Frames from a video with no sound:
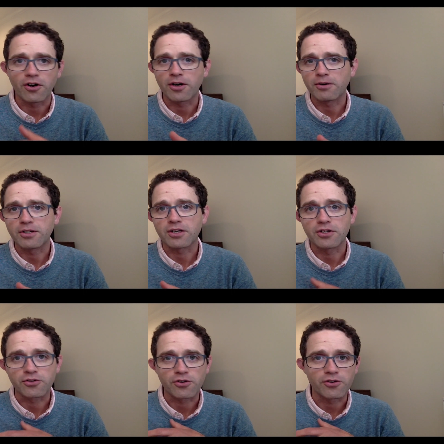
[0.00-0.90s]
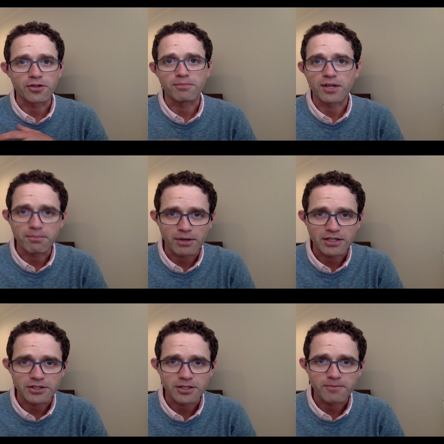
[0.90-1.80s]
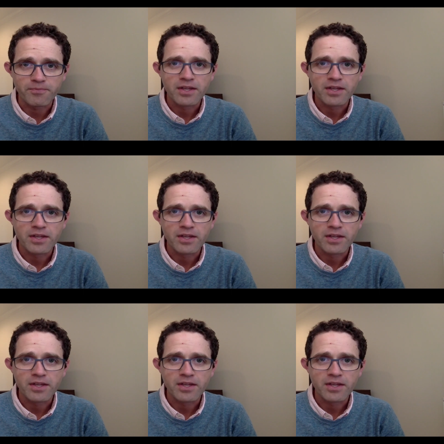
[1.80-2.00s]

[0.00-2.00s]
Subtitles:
or to control their blood pressure.